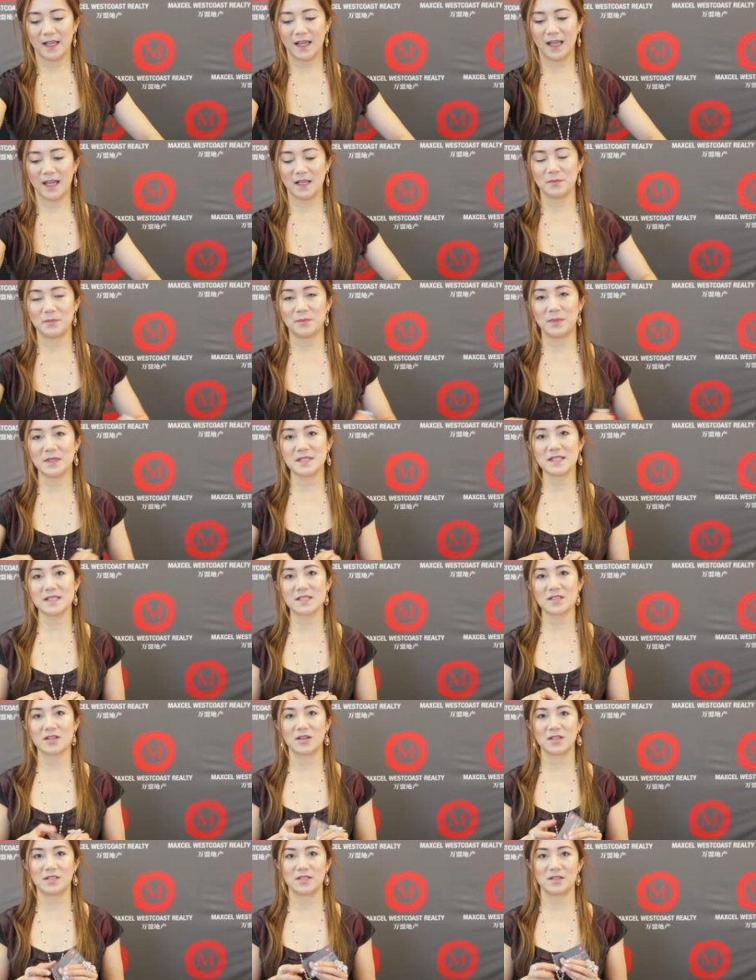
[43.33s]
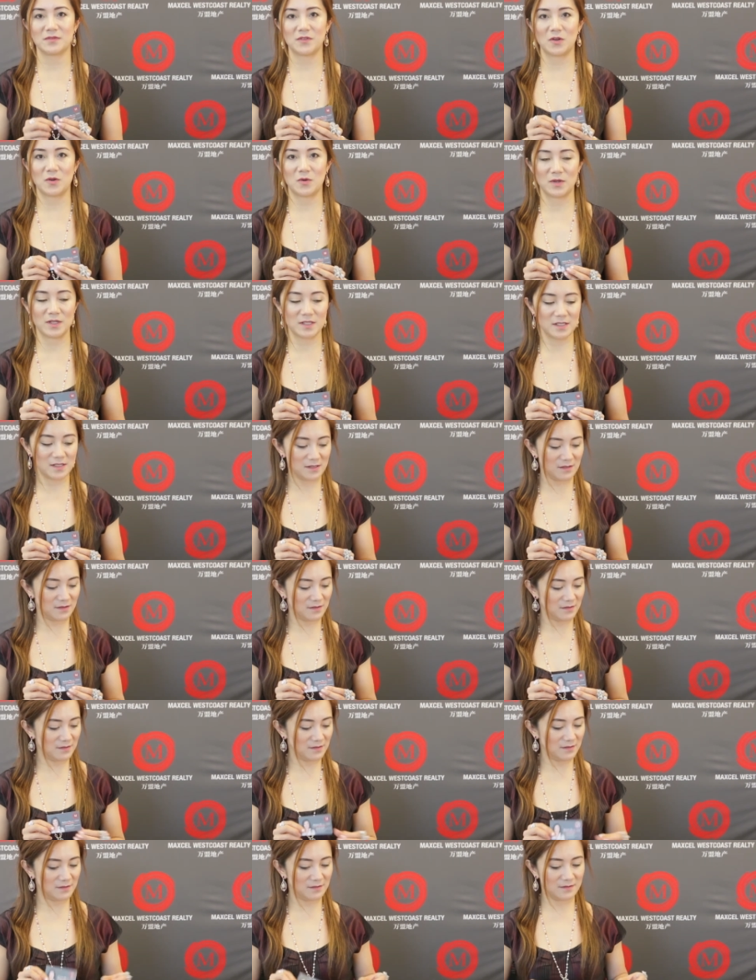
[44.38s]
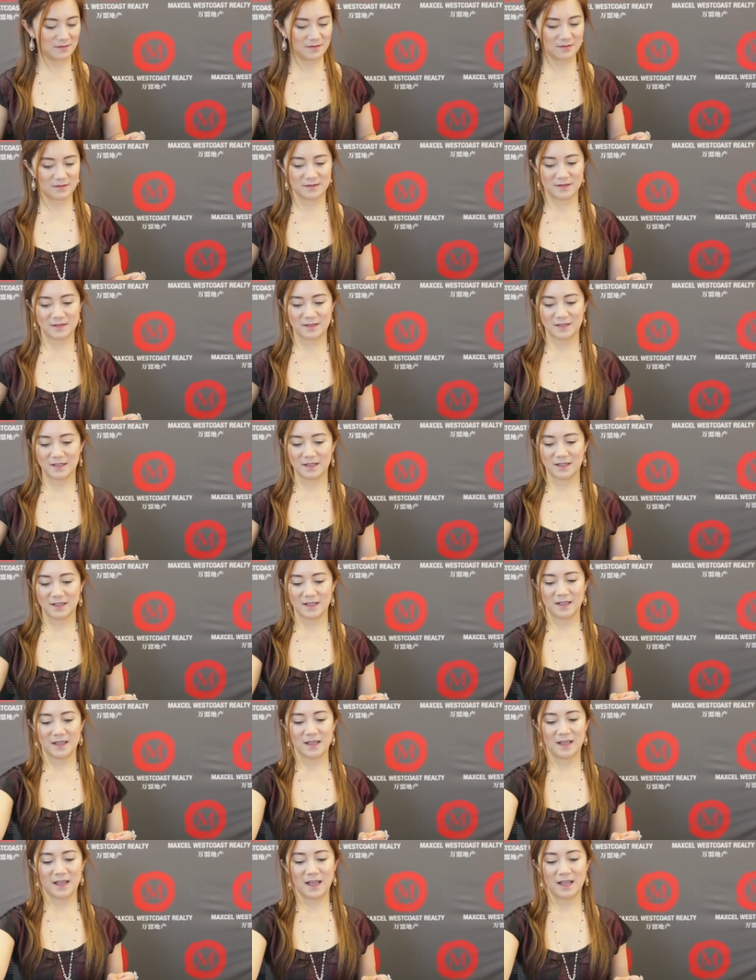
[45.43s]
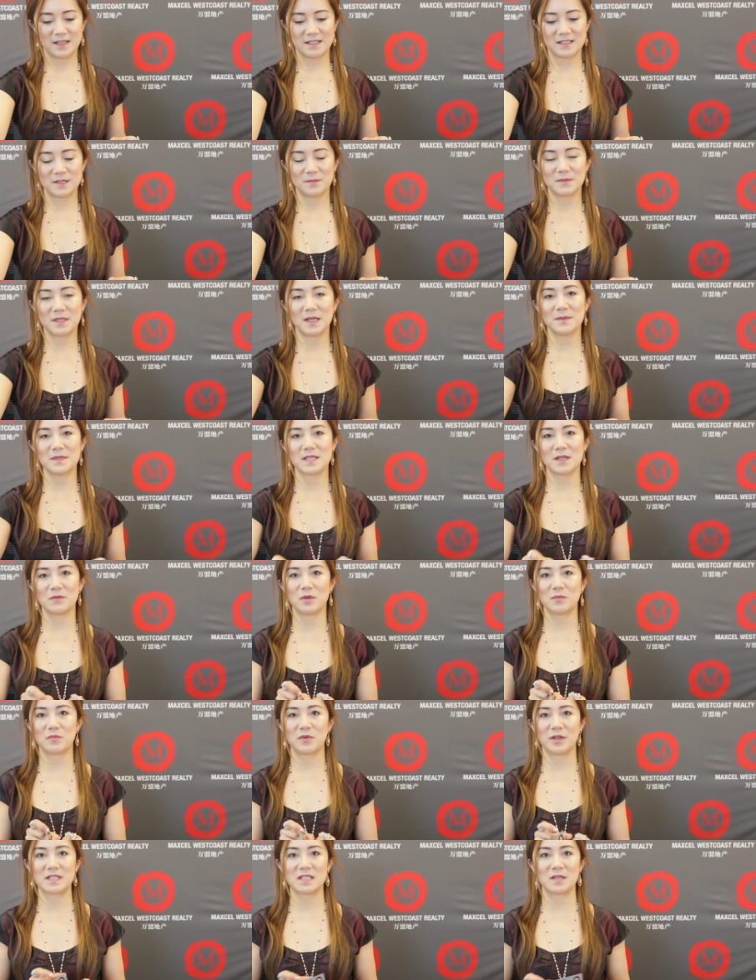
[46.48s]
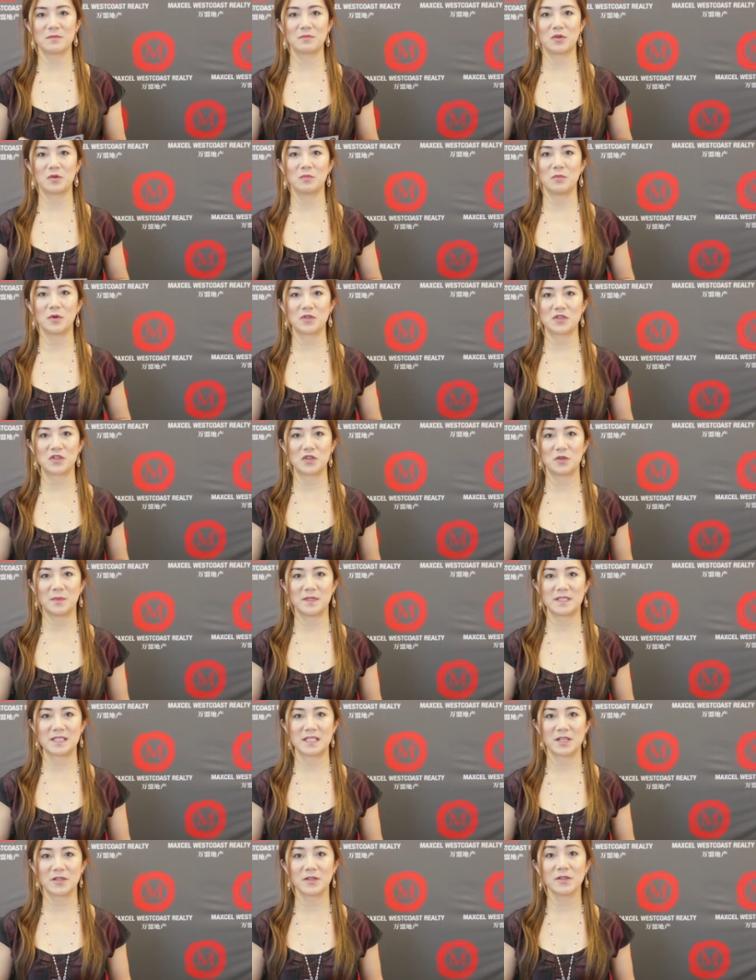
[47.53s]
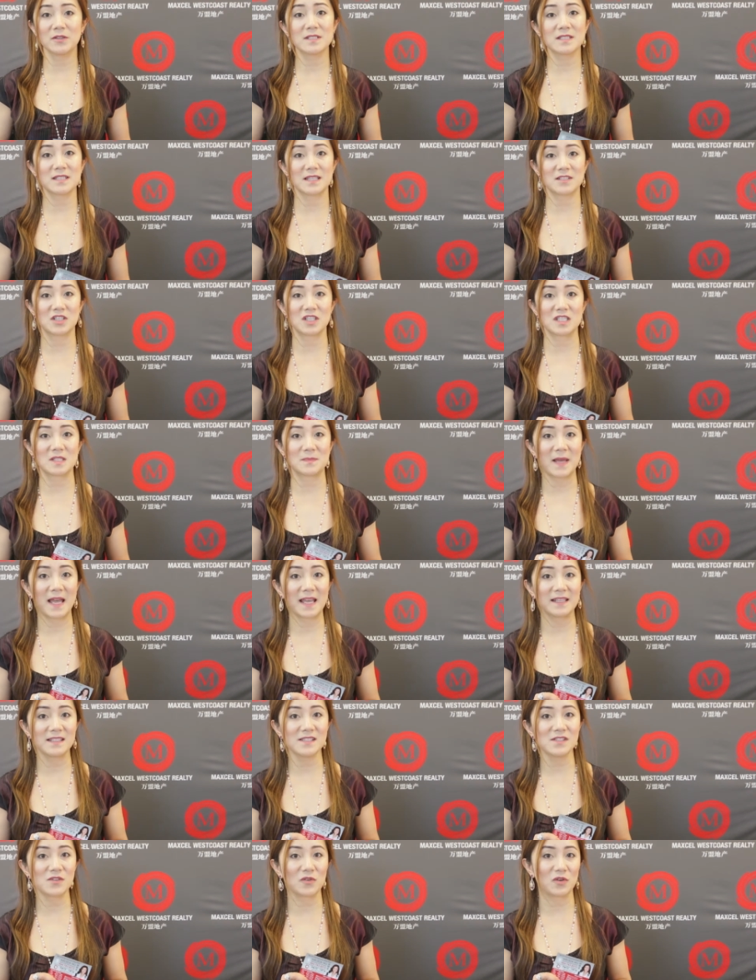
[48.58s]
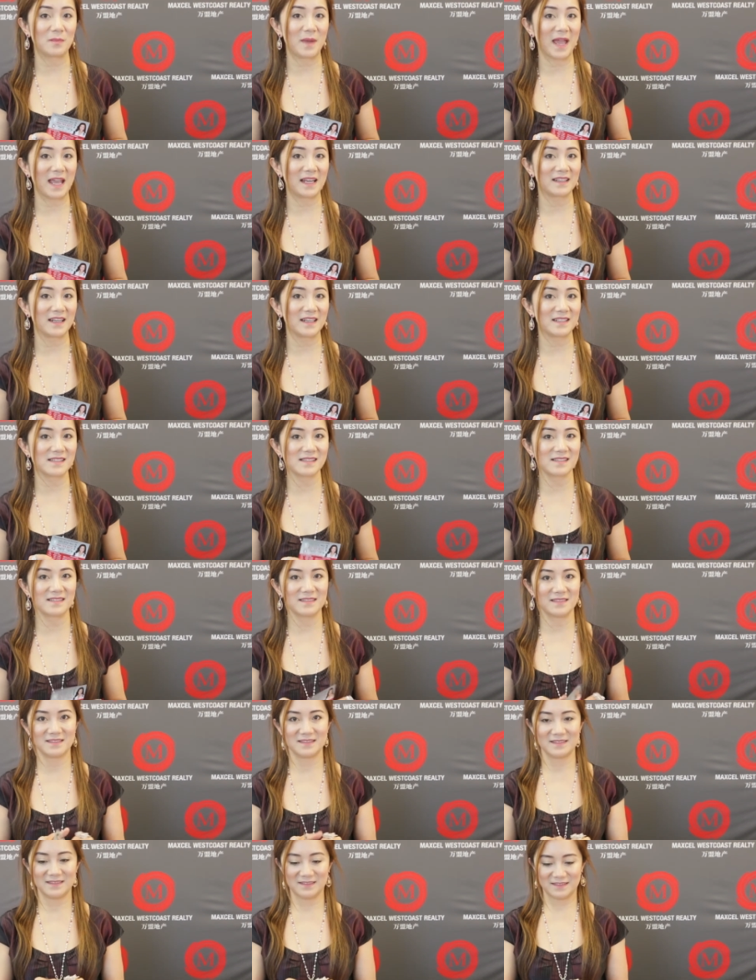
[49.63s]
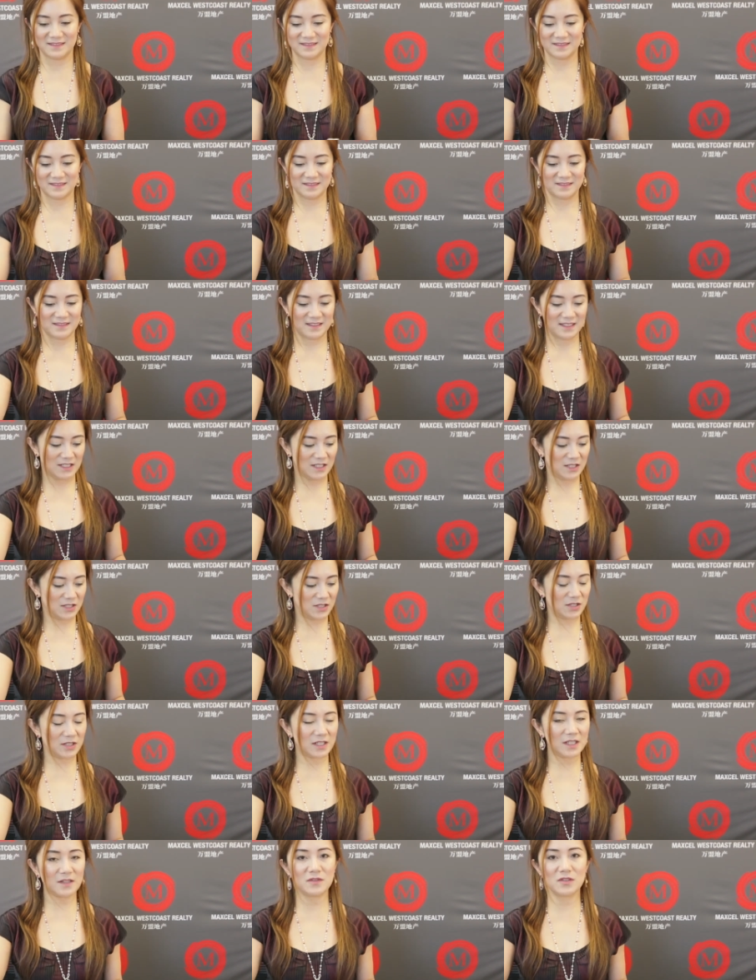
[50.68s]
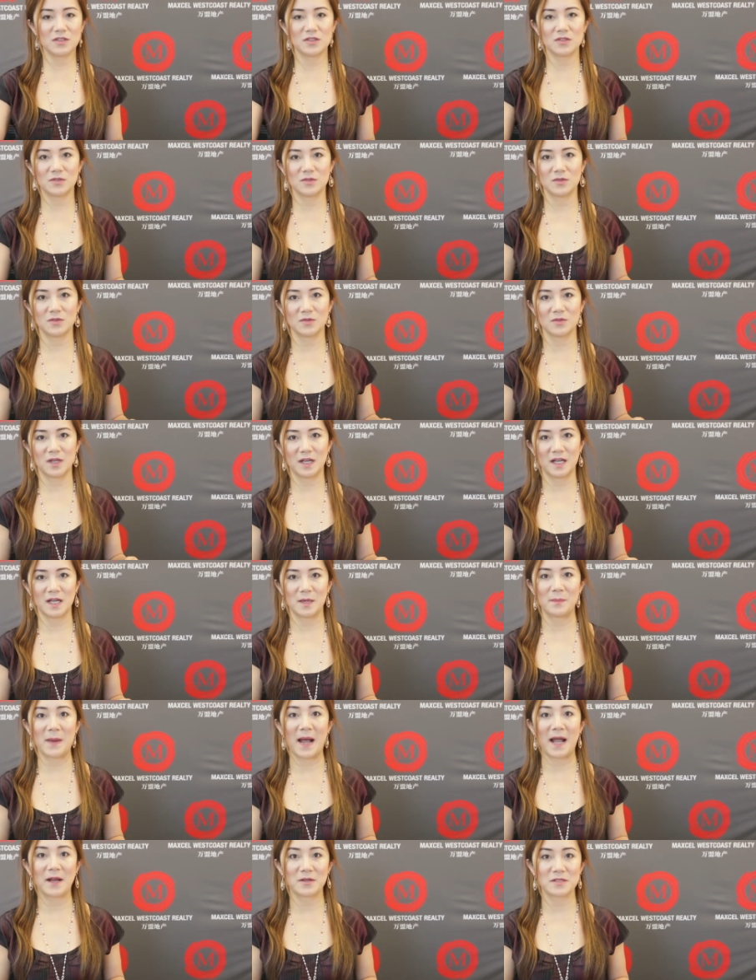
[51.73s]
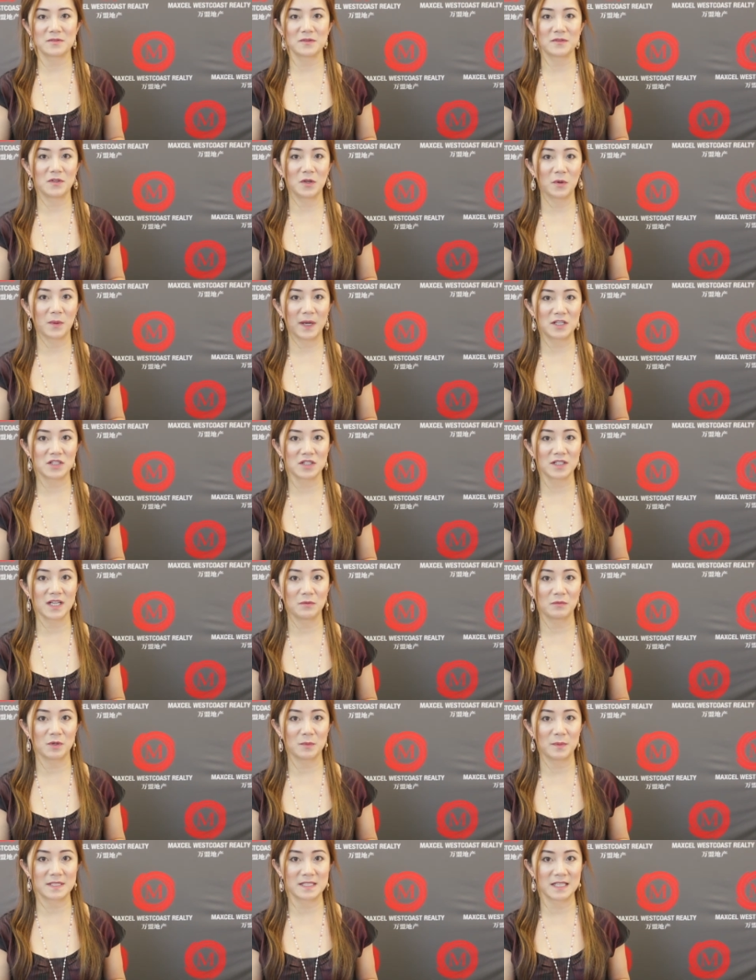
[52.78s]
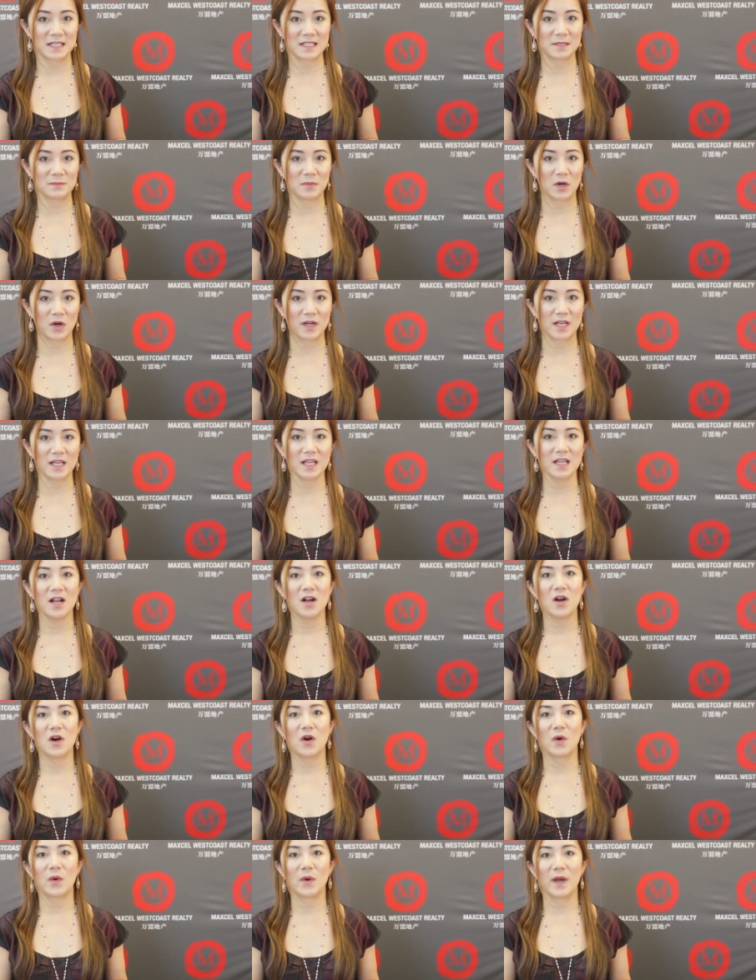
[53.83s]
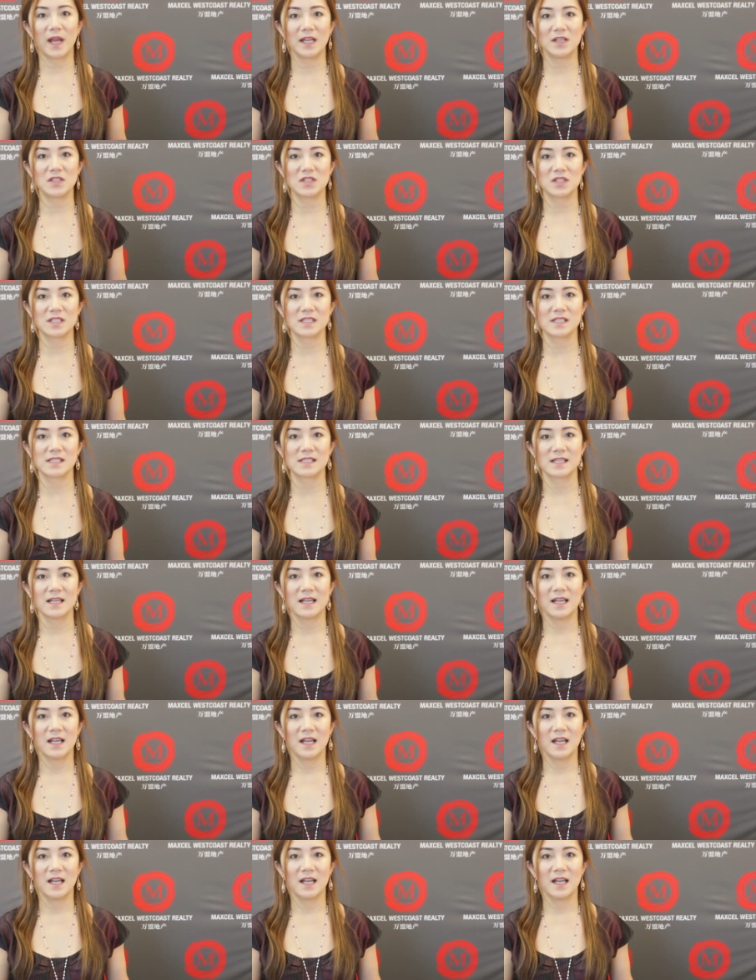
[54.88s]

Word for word: and business card, of course. And sometimes I would bring some promotional materials such as pens or magnets. To give to uh, buyers with no agent, unrepresented party, or agents,